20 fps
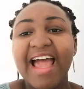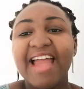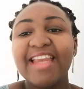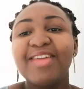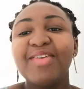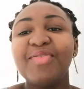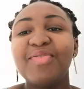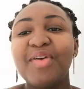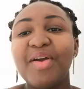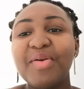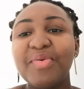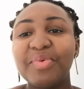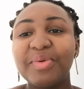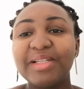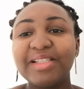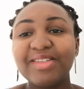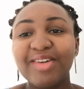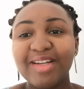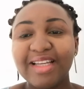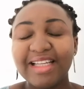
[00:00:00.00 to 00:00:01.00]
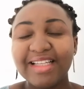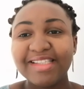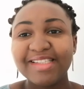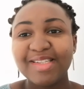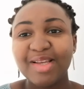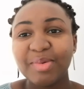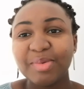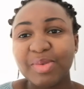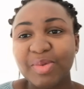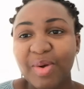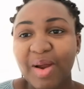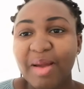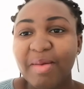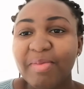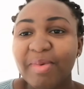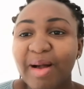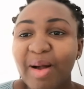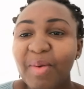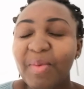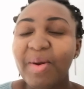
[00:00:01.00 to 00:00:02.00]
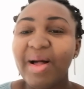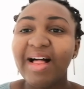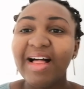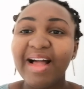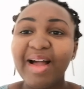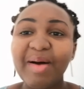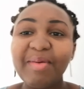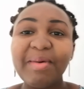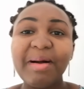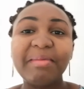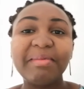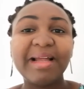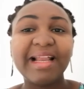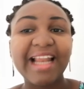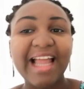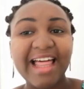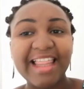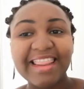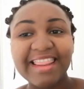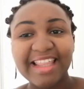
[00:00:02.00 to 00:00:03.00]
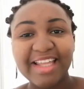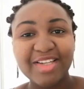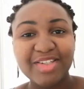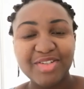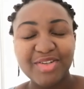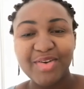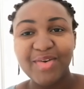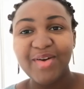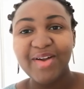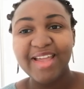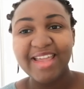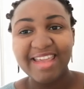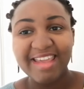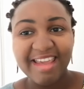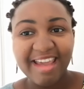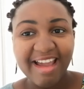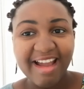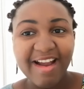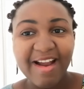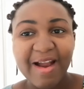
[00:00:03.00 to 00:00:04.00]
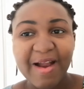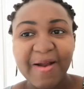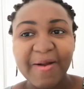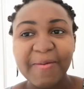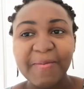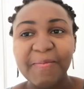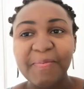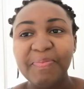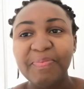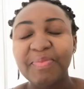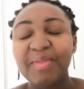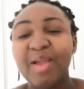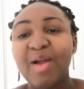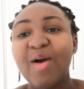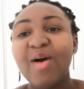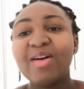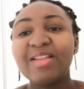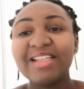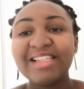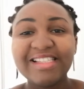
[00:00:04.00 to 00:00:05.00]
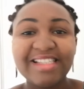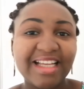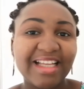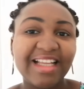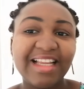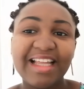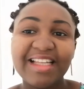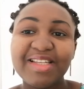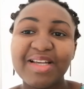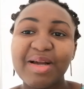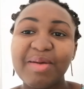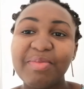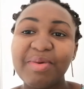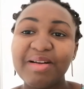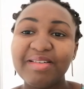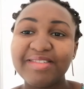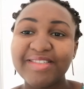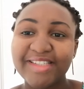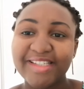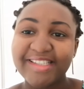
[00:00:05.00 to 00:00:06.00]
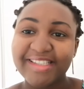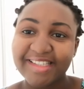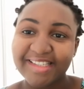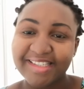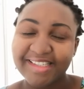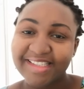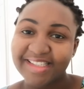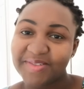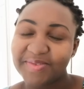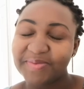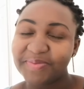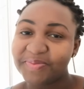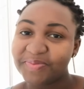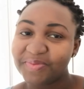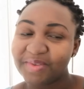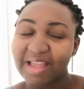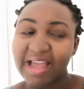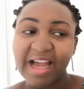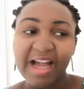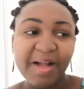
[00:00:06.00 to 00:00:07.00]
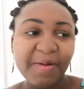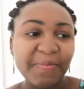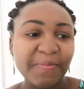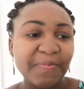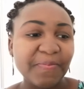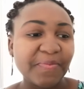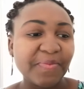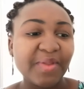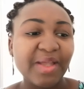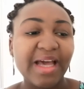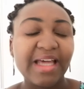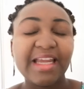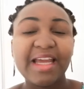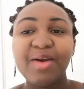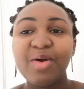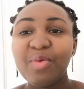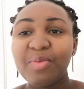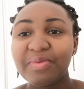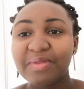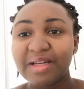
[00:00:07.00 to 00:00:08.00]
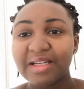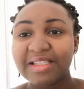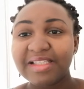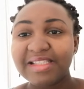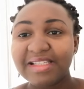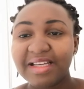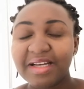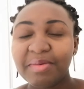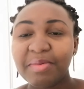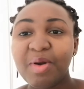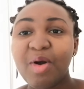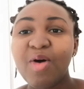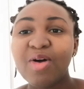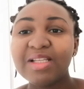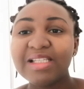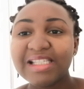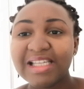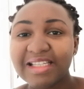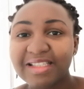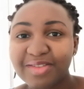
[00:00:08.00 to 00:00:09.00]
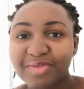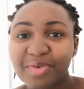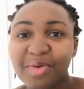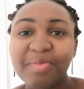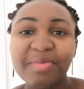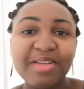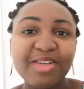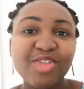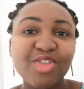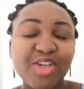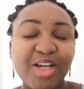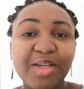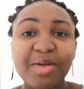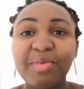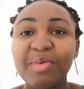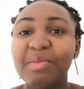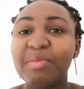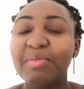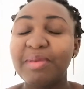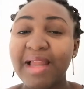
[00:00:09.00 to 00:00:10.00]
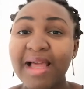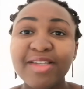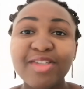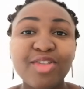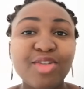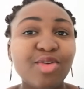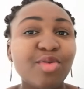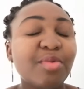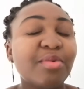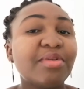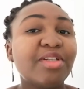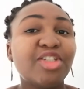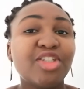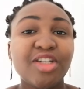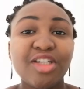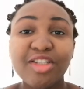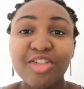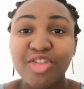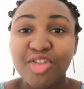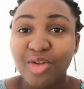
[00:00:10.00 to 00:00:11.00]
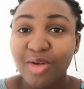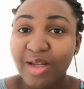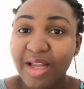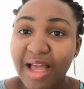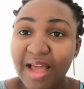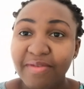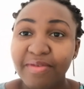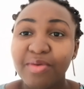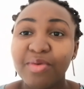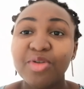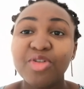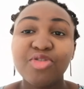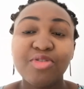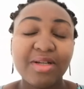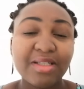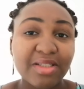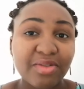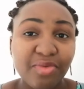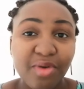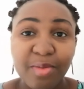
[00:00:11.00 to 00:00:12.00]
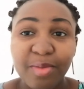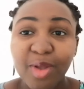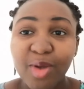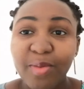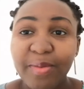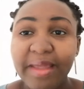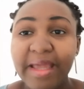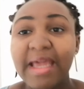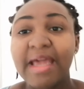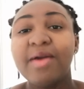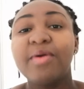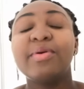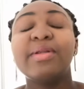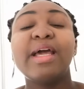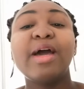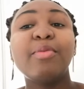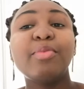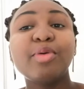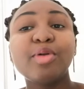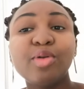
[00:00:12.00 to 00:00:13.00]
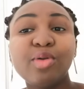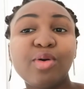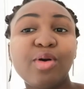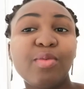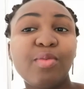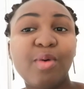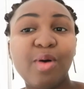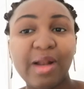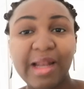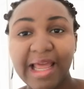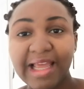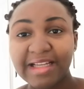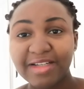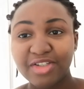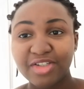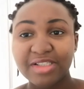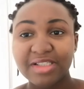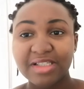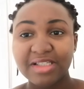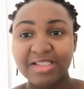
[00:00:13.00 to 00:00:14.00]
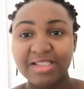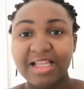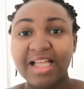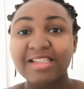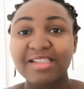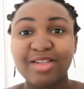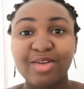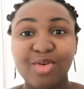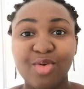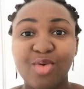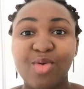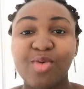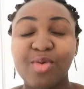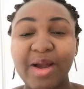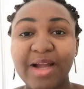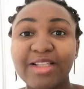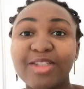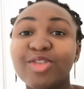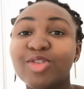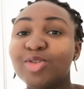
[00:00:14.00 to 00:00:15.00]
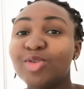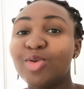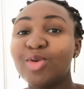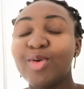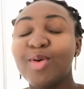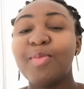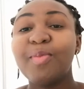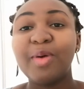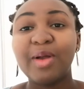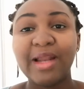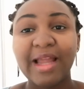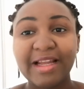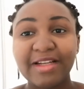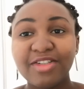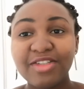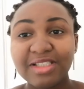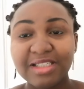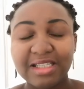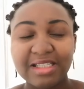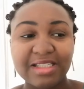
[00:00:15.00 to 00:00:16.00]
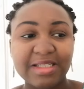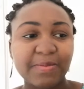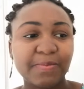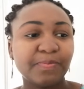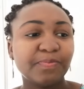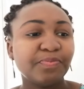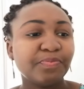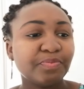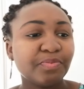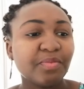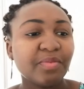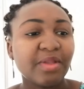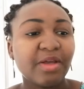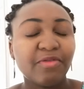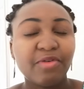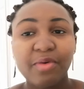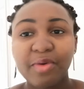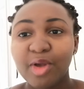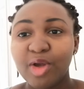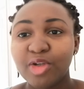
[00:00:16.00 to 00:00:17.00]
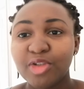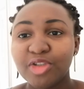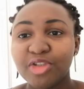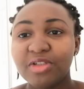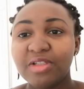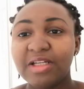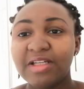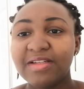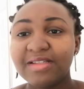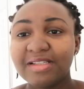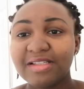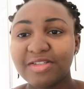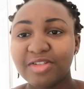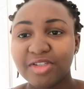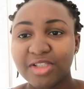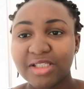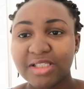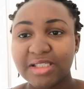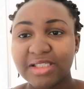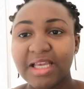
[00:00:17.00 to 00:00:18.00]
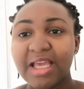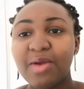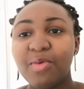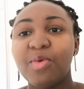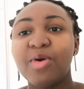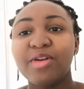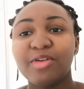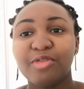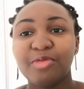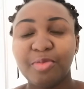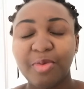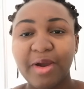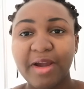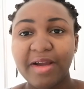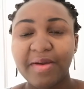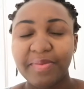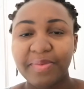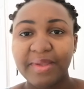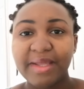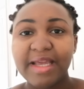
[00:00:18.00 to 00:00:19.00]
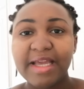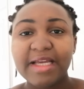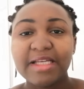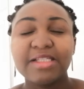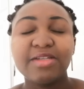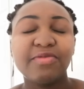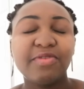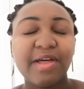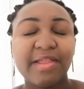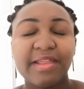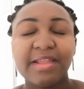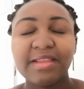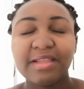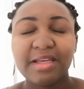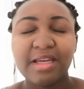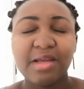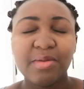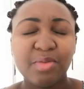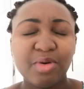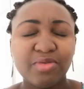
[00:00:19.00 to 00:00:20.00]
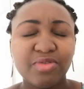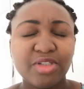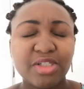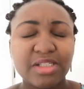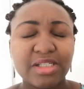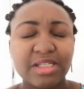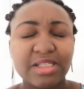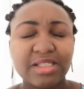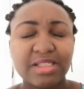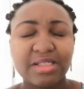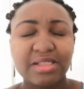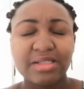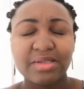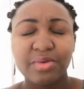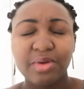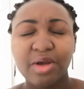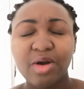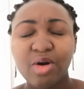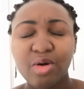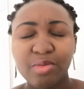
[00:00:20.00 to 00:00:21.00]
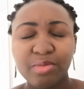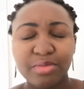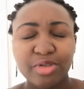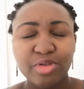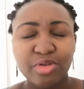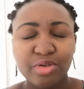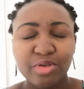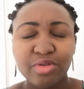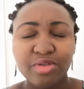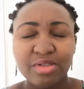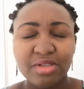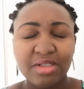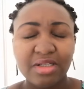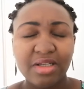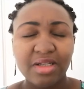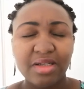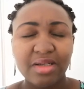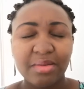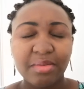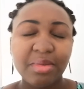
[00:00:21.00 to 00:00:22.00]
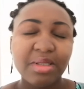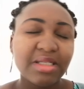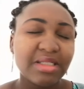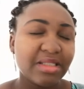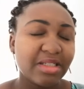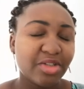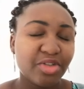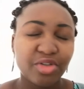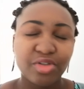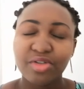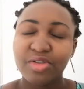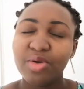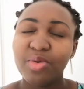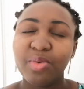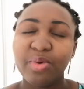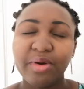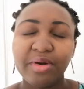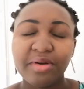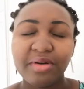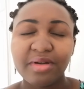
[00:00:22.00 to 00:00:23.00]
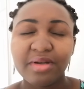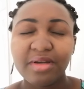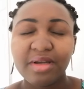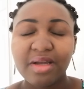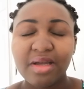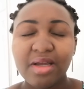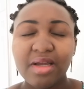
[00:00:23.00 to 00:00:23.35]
And if you're a returning subscriber, welcome. I'm glad that you're here. On this channel, I talk about Jesus. Yeah? And I hope that content from this channel will bless you, will change your life, it will transform you, it will help you look more like Jesus. That's the goal, right? To look more like Jesus. Before we continue, let us just say a word of prayer. So Father, in the name of Jesus, we come to you today. Please teach us your word.